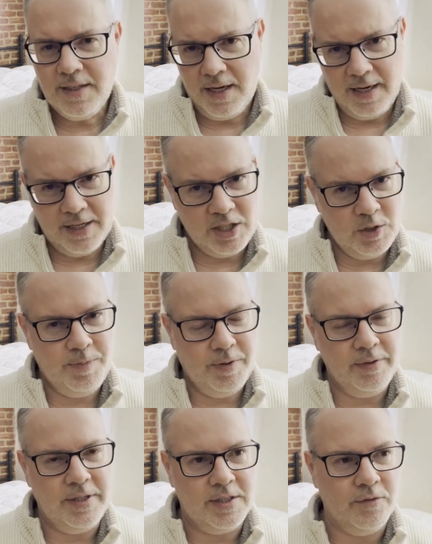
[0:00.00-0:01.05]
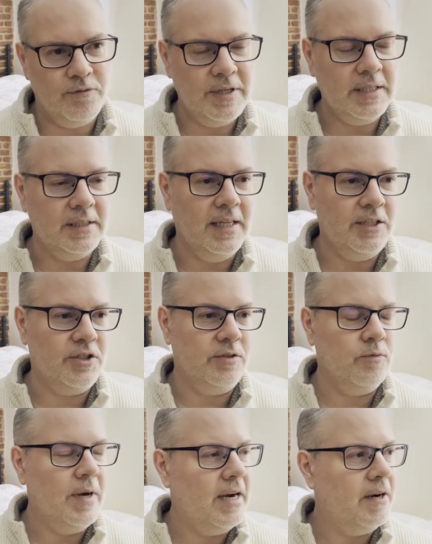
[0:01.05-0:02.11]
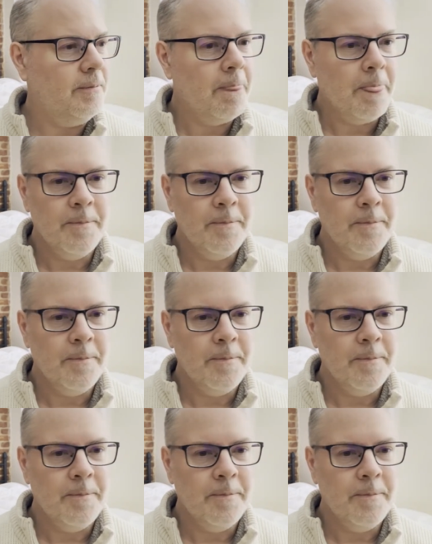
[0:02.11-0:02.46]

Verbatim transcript: odd experience of reading Legend where